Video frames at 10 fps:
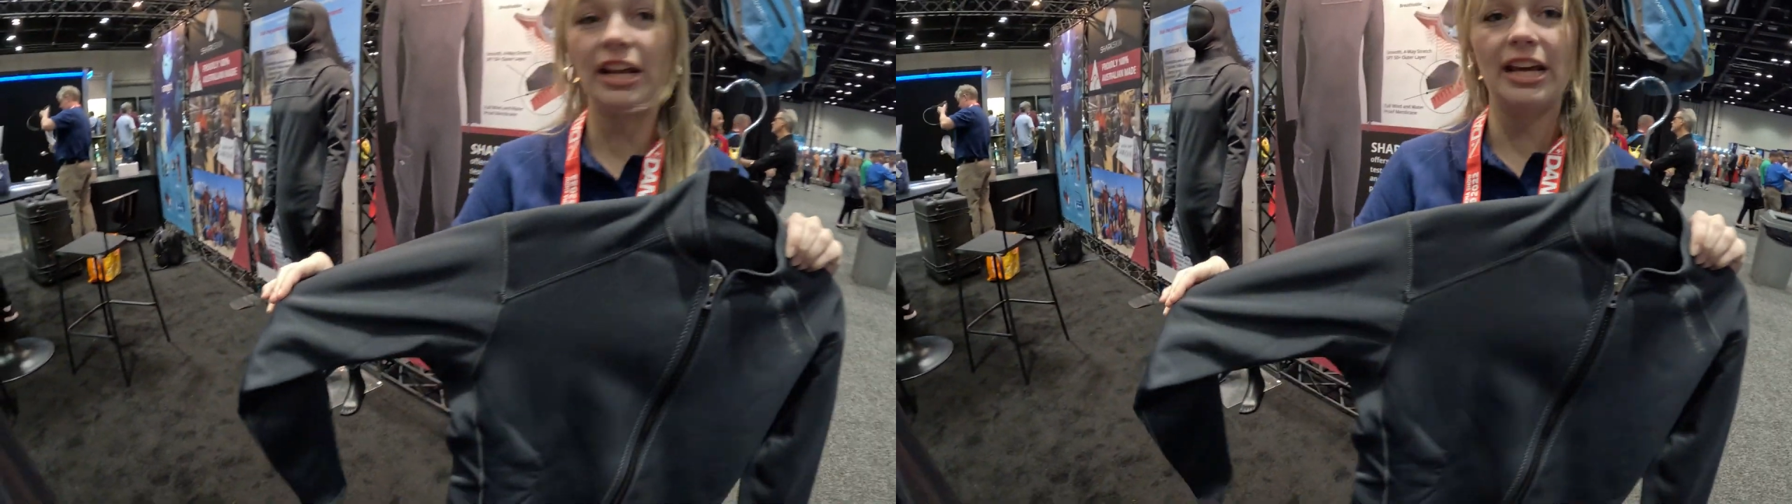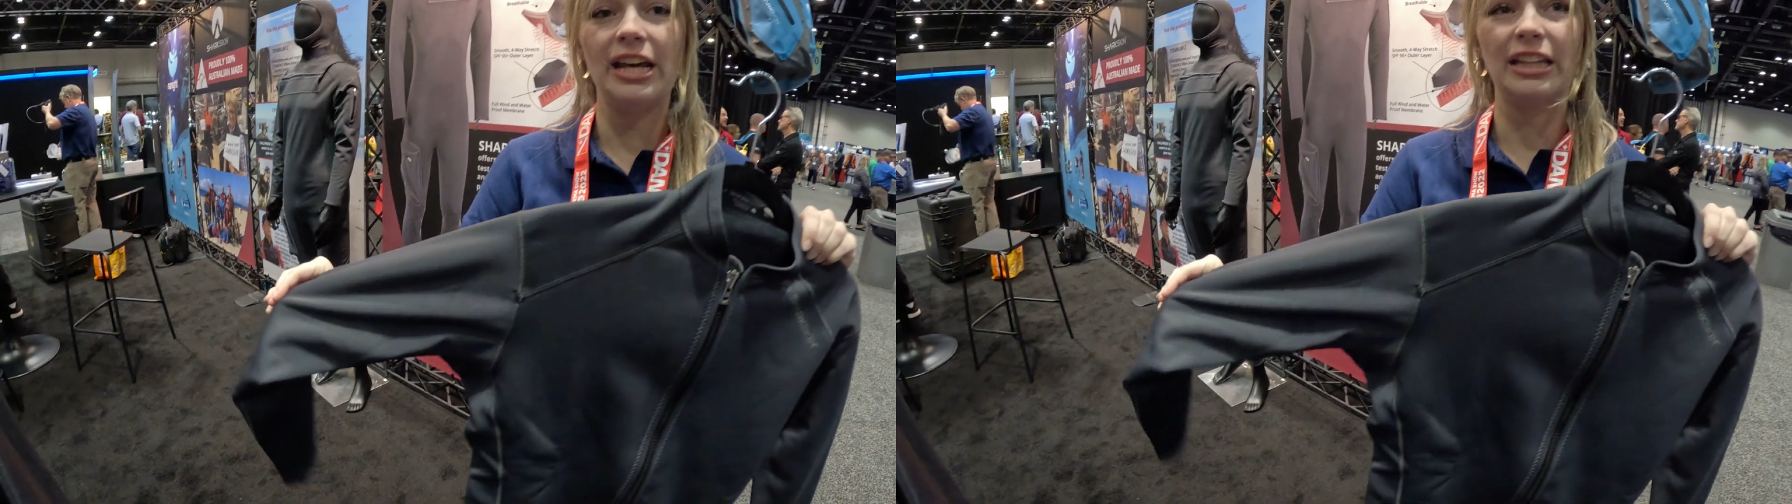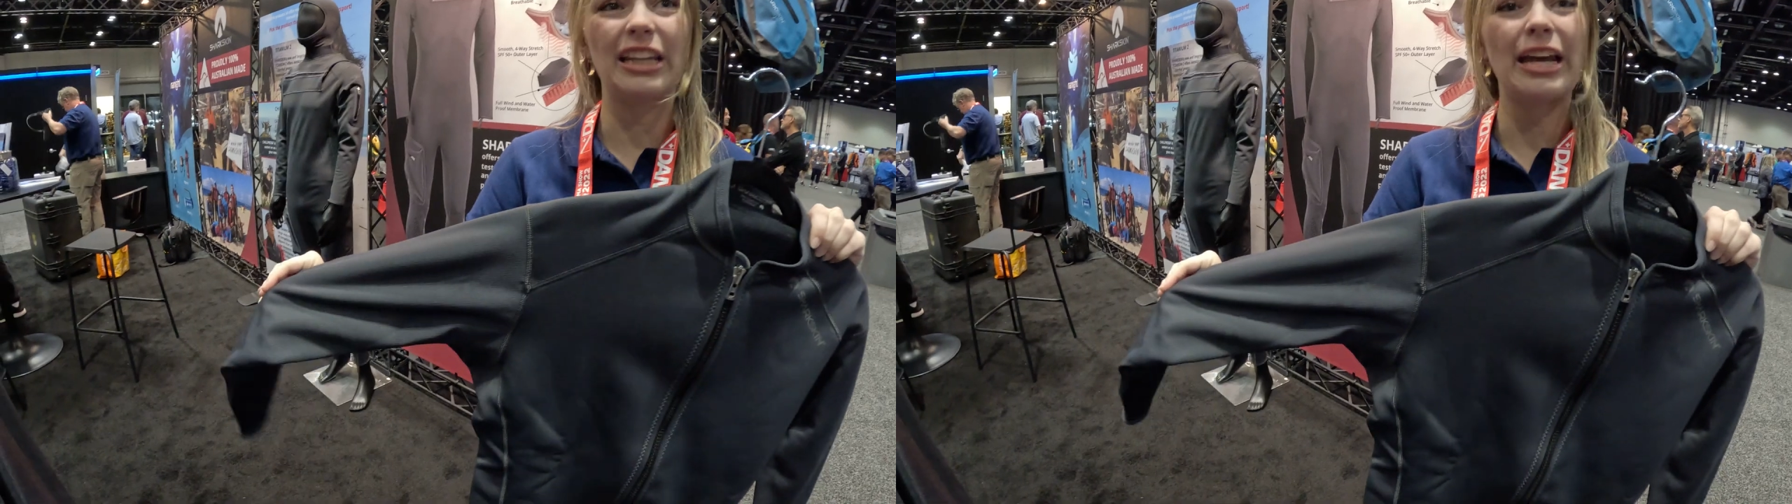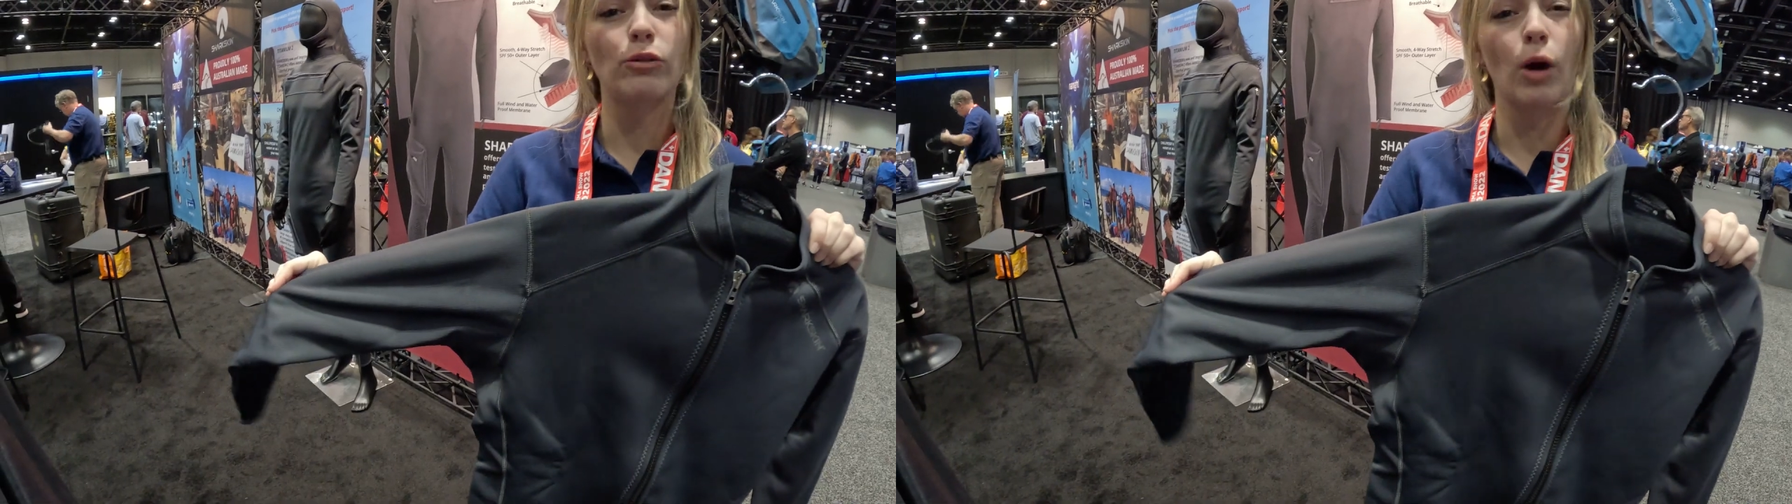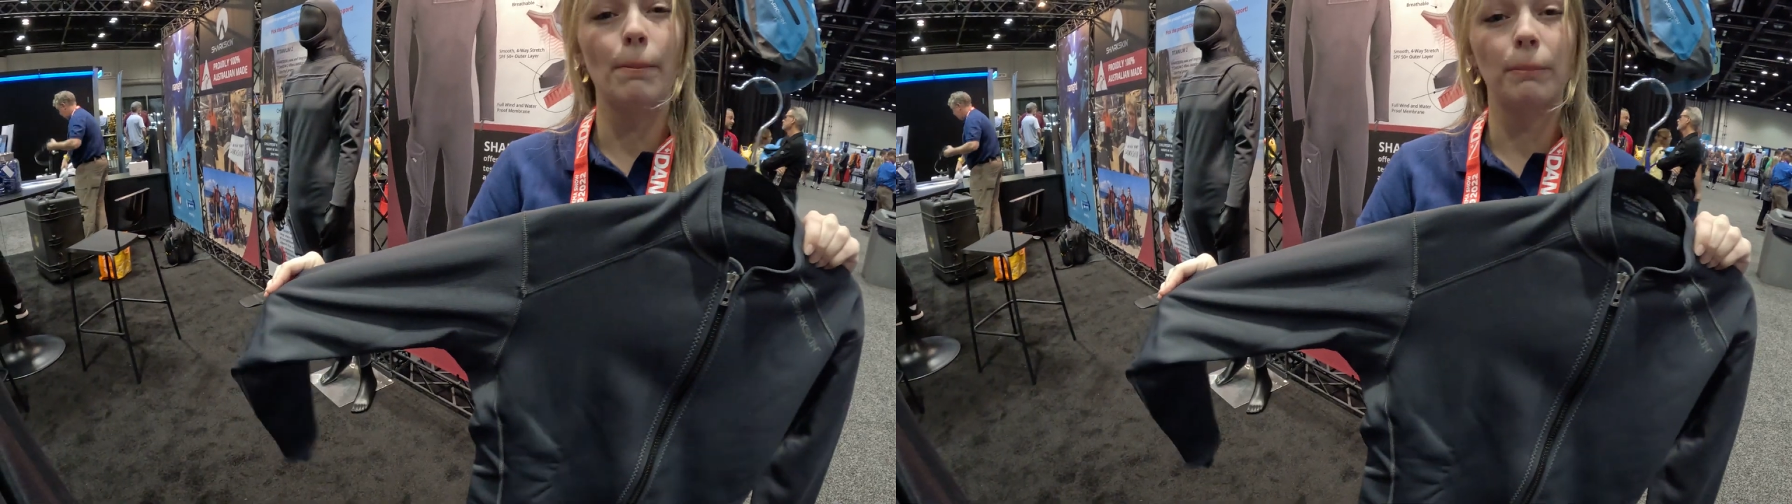and
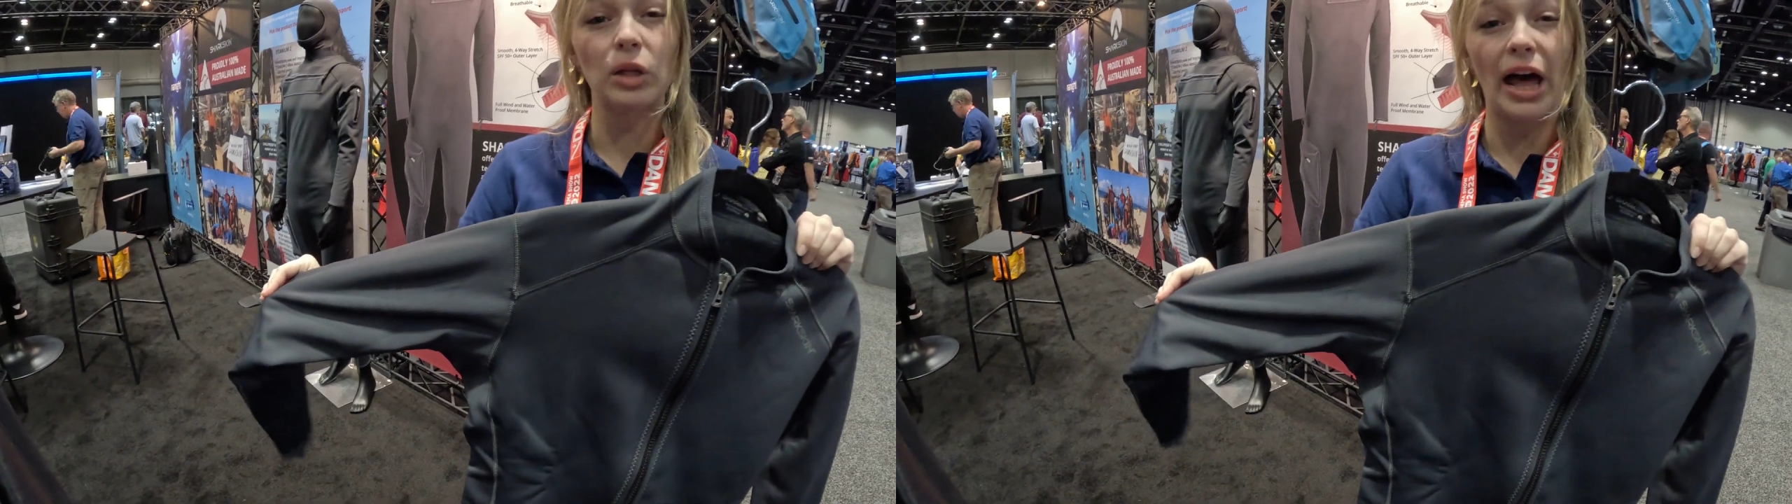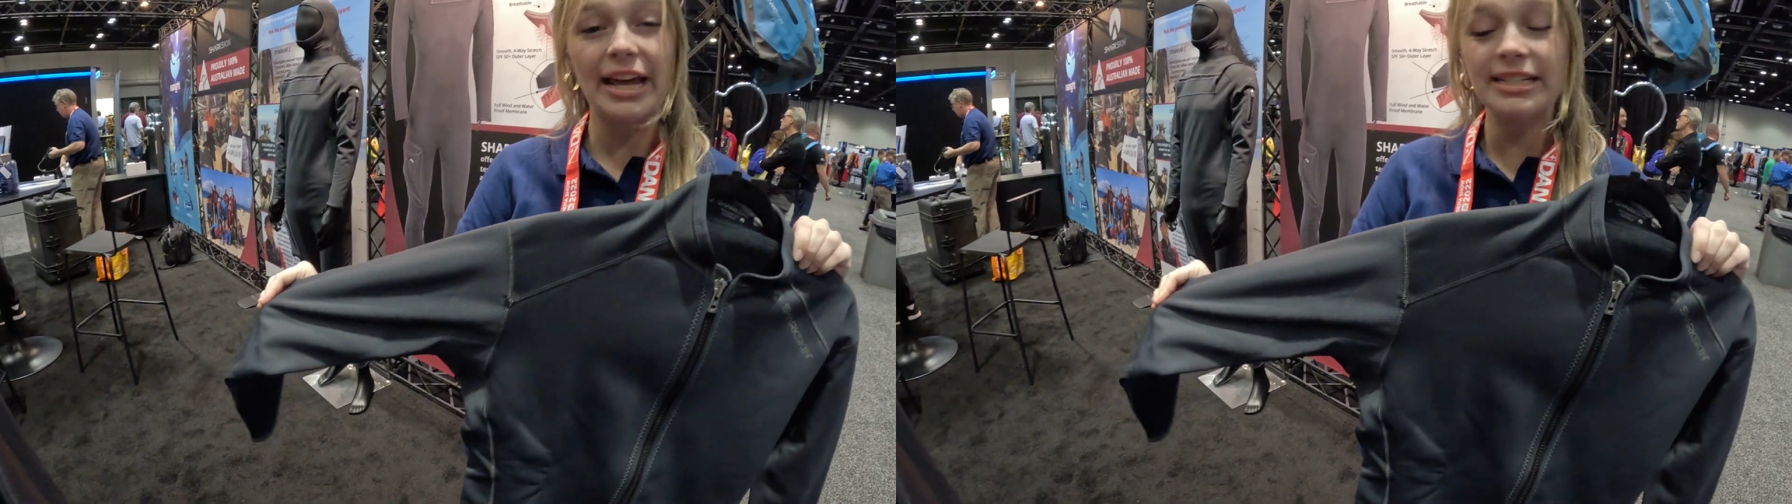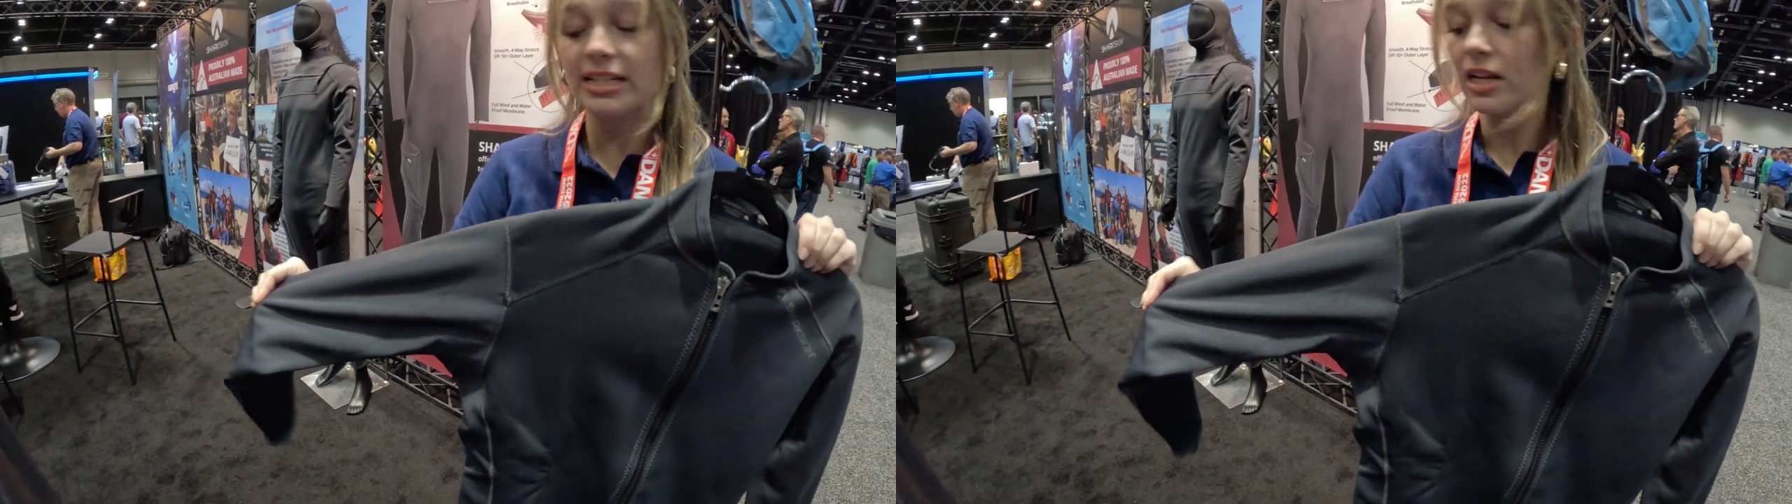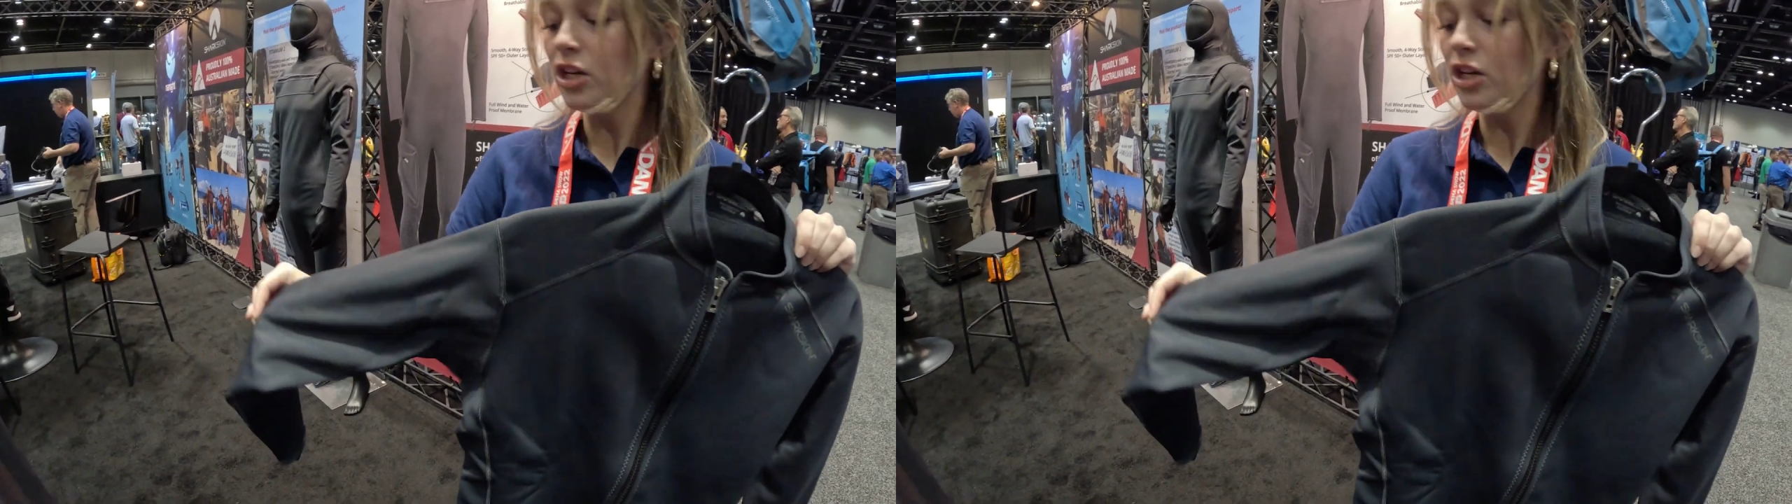lycra blend.